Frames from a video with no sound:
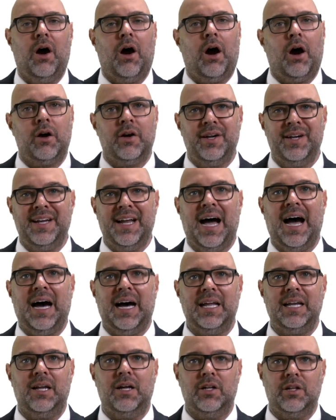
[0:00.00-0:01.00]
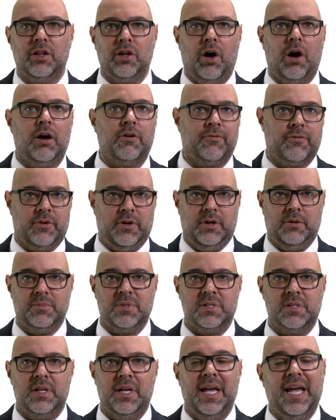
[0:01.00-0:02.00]
are not law
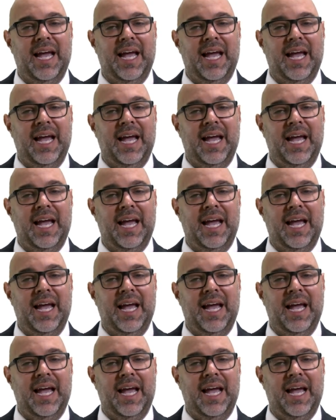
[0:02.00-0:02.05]
firms,